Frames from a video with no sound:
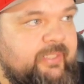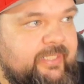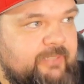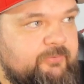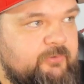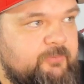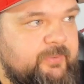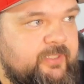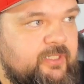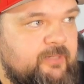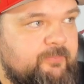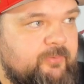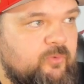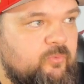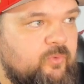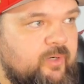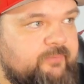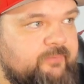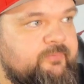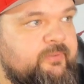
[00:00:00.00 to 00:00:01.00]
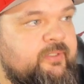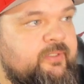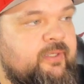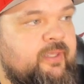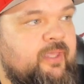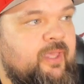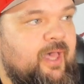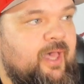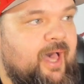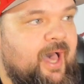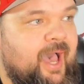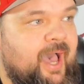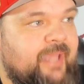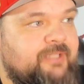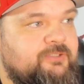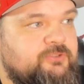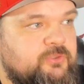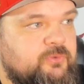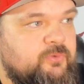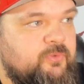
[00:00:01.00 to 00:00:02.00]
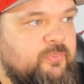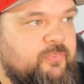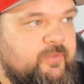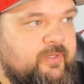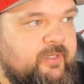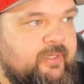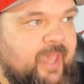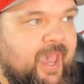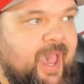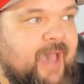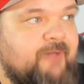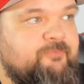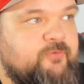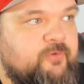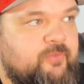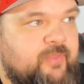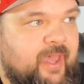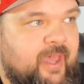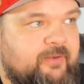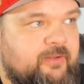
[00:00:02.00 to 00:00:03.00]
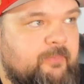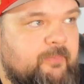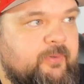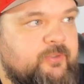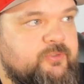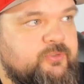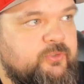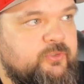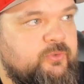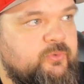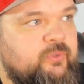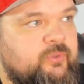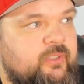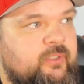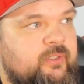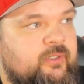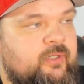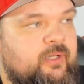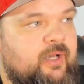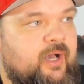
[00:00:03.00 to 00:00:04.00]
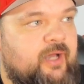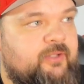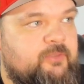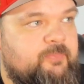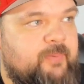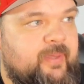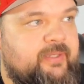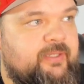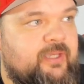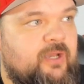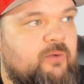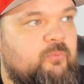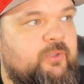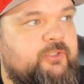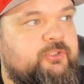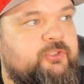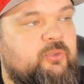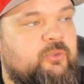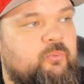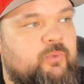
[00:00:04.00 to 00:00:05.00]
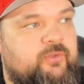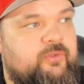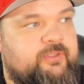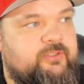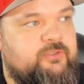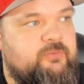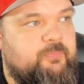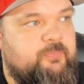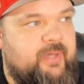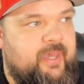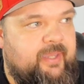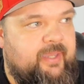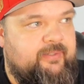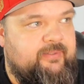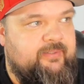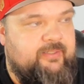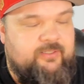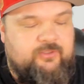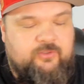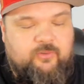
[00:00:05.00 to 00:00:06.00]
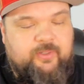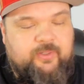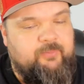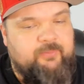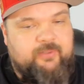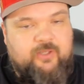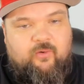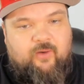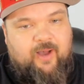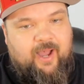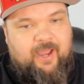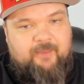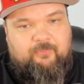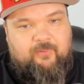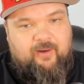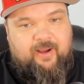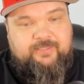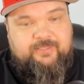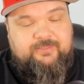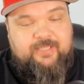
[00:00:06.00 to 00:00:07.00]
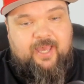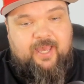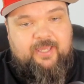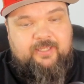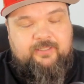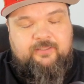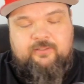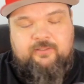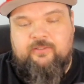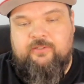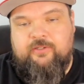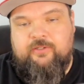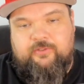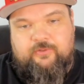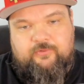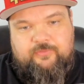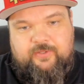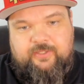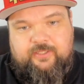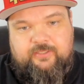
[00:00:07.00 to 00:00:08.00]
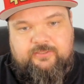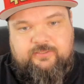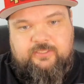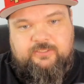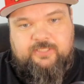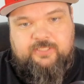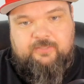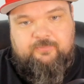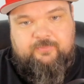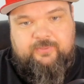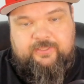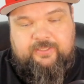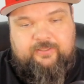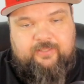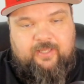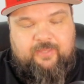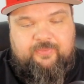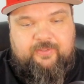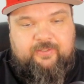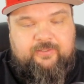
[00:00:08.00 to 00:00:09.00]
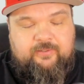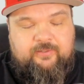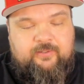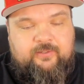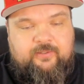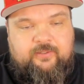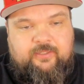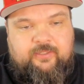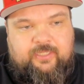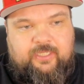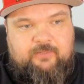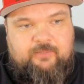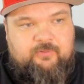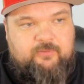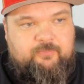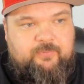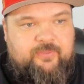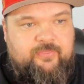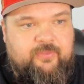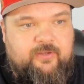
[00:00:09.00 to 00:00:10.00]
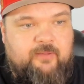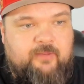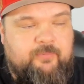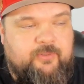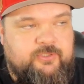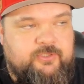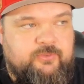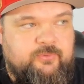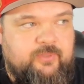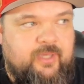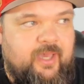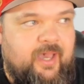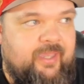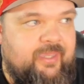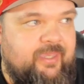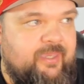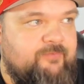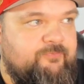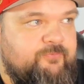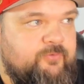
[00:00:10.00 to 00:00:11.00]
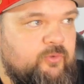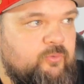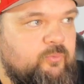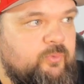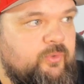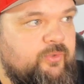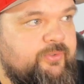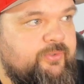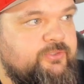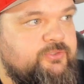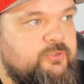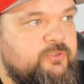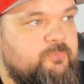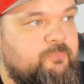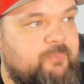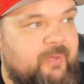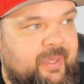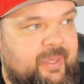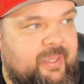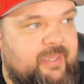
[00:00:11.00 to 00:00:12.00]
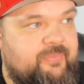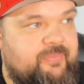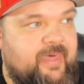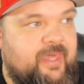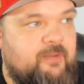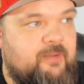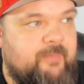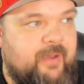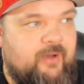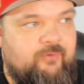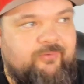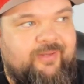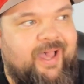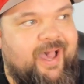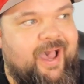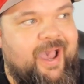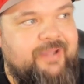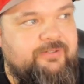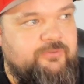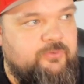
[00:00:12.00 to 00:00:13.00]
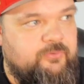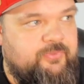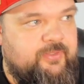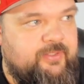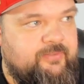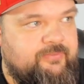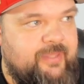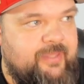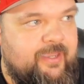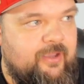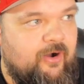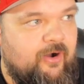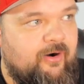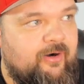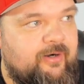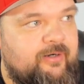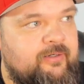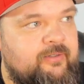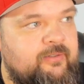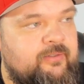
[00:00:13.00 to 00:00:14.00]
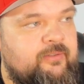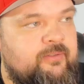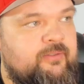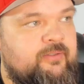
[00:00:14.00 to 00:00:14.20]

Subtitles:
He would be number one. I do think after that, number two, depending on what you're willing to pay. Here we go, high price guy, you're thinking DJ Reed. I think he would be the number two guy if you're willing to pay that amount. I don't think they are,